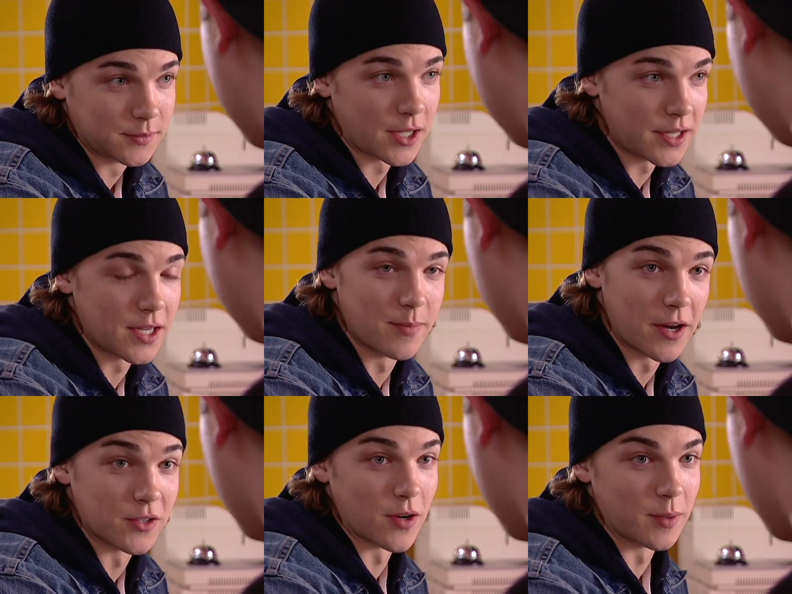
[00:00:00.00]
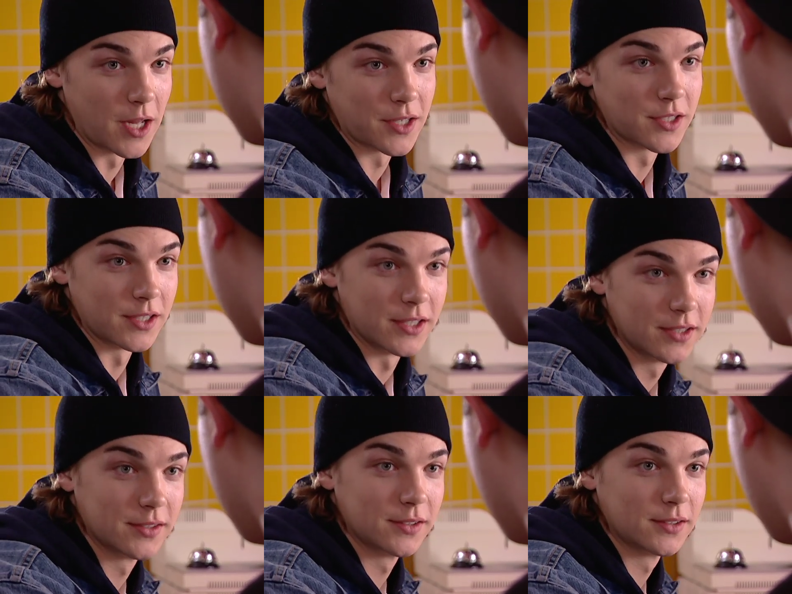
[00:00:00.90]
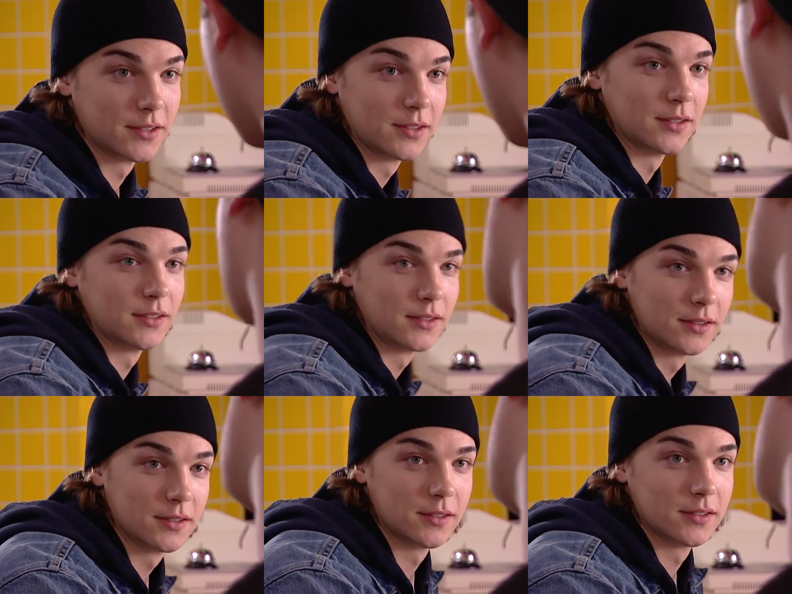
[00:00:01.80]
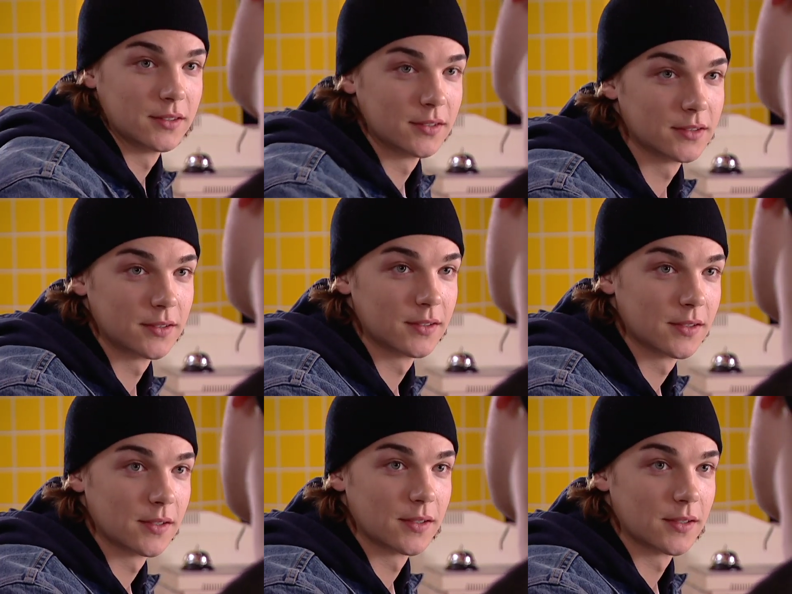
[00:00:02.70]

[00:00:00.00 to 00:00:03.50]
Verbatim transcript: Trying to keep out of trouble, actually. Oh, come on, Mr. Modesty.